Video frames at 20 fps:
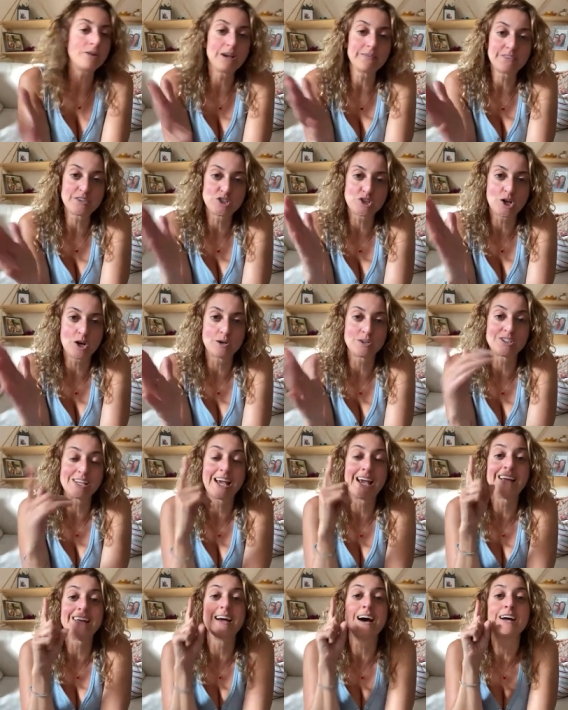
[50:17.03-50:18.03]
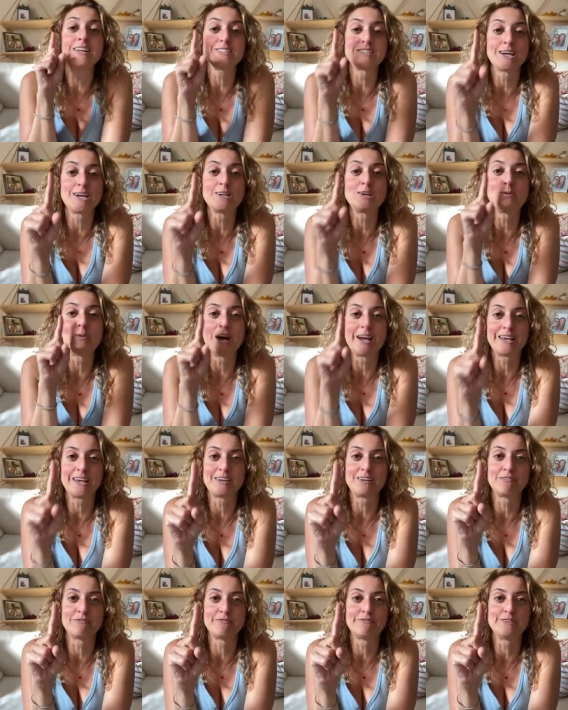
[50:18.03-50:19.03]
I don't have the charts. And I'll tell you why I
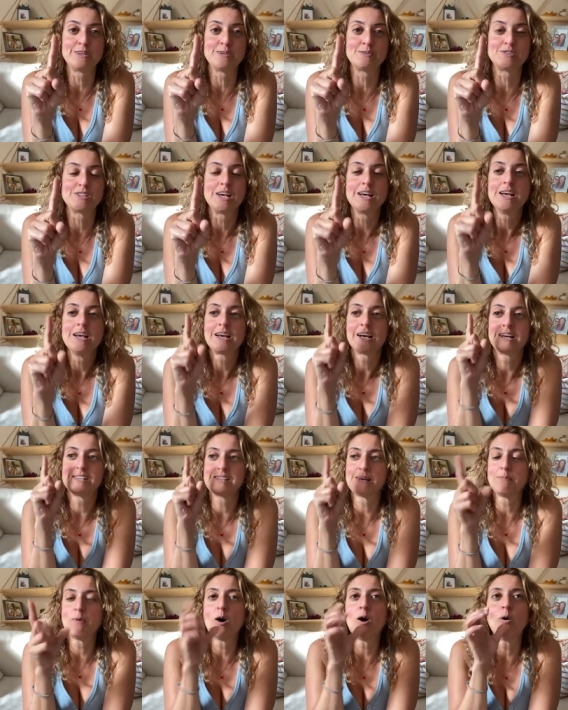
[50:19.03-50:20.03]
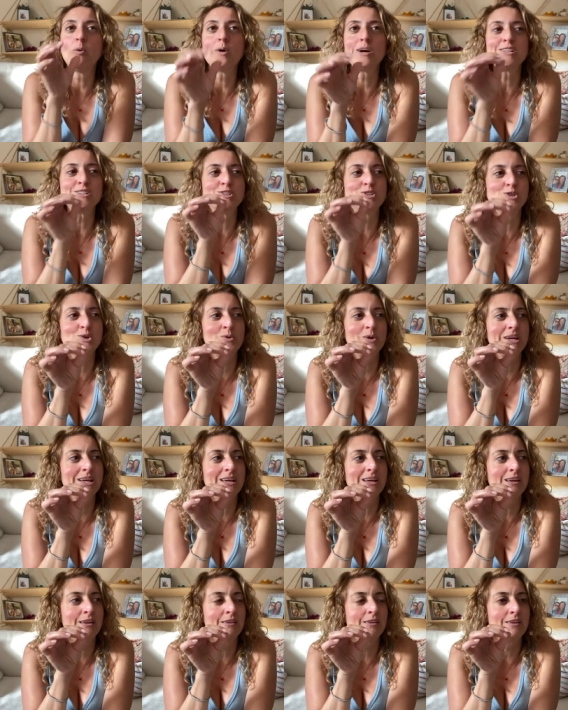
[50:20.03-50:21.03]
get confused. Because I'm always
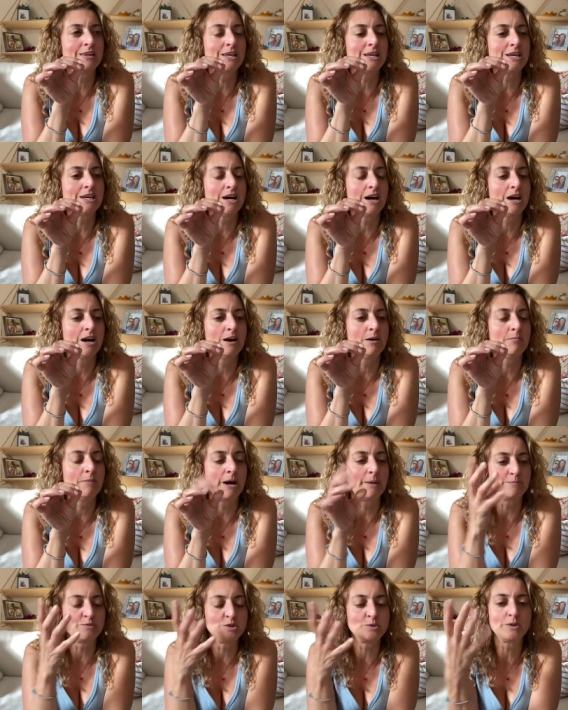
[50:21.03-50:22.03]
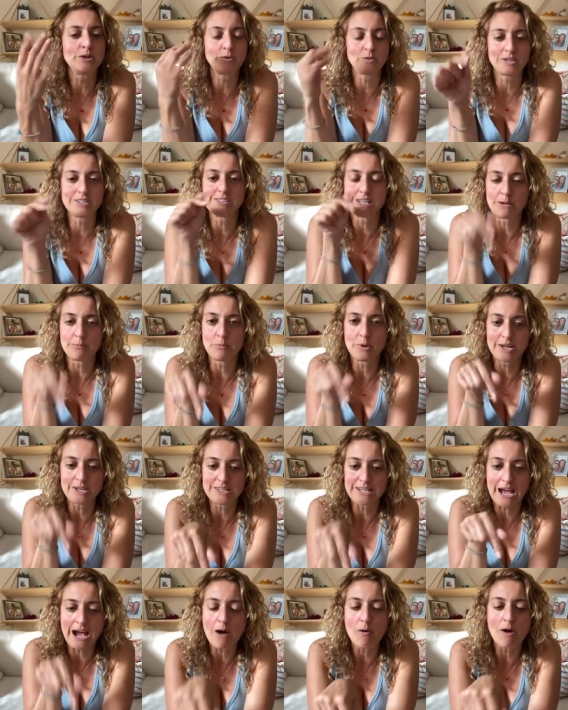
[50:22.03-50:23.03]
doing the, I'm
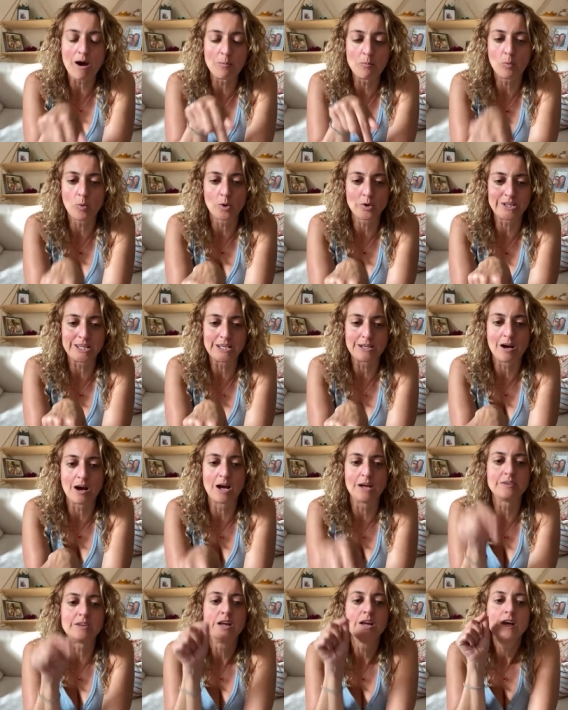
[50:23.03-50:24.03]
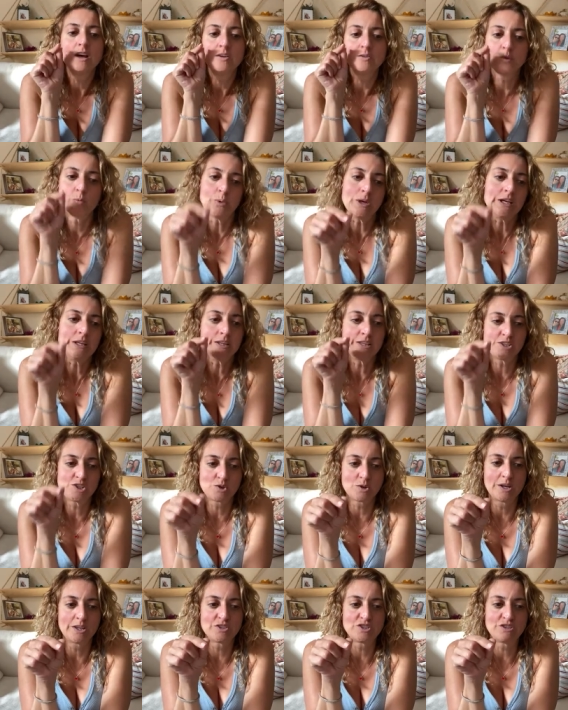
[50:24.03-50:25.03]
working on the weekly
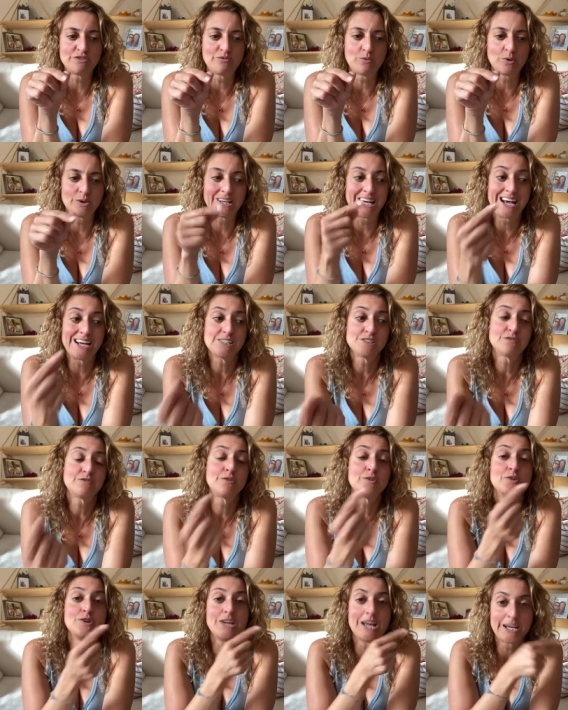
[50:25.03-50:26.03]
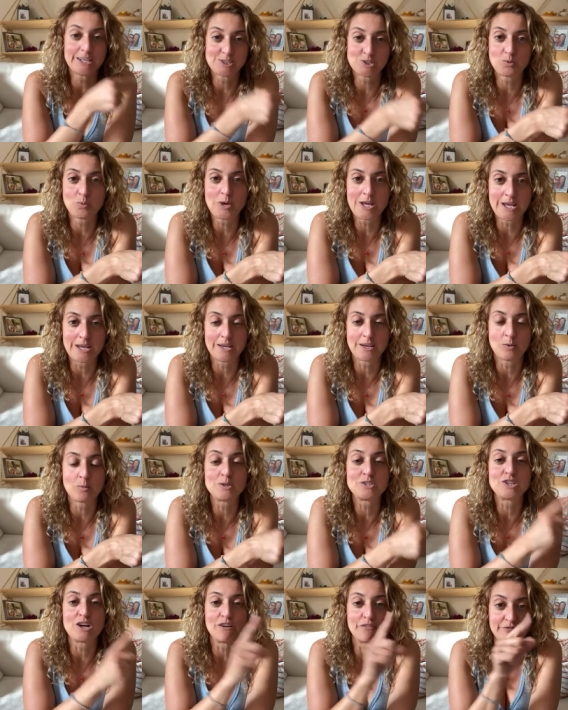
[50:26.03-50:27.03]
astrology forecast for next
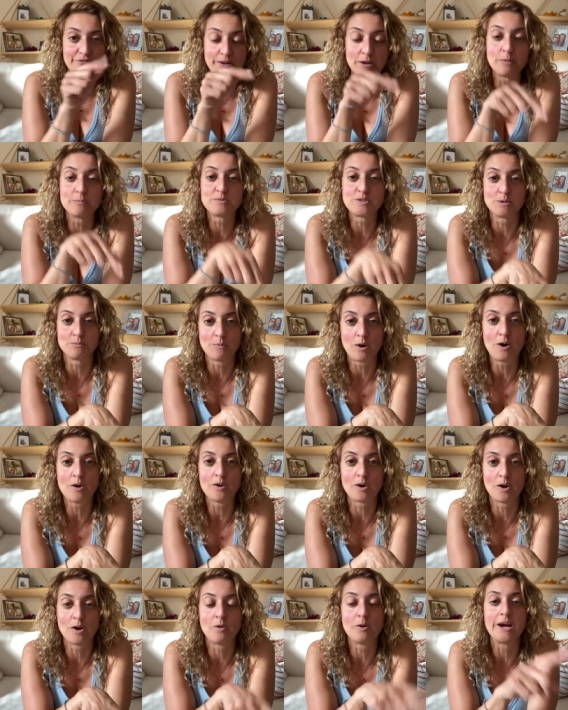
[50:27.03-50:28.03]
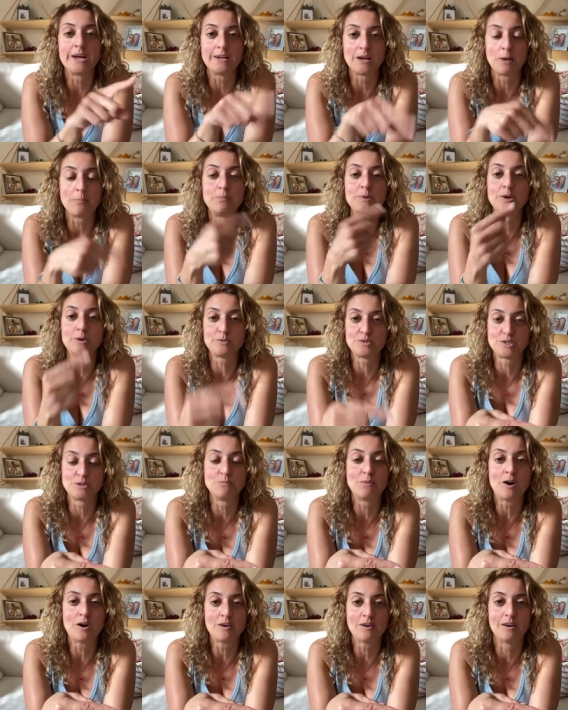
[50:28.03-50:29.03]
week, which I'll film tomorrow and upload
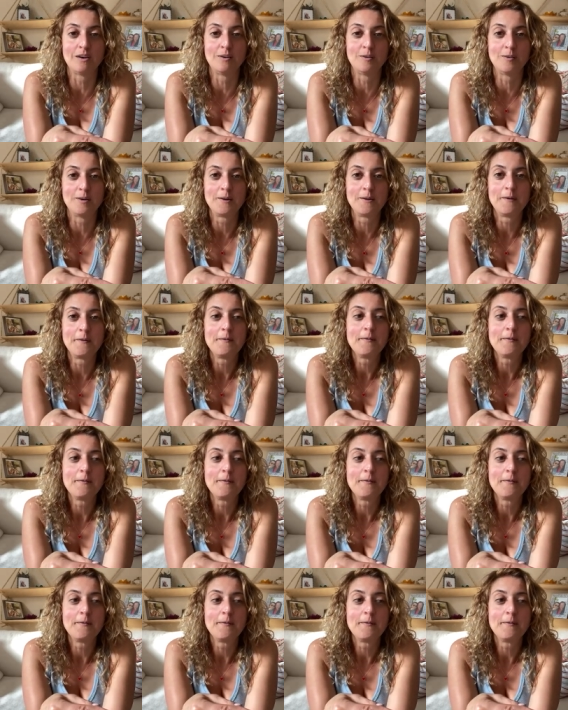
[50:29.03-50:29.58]
tomorrow.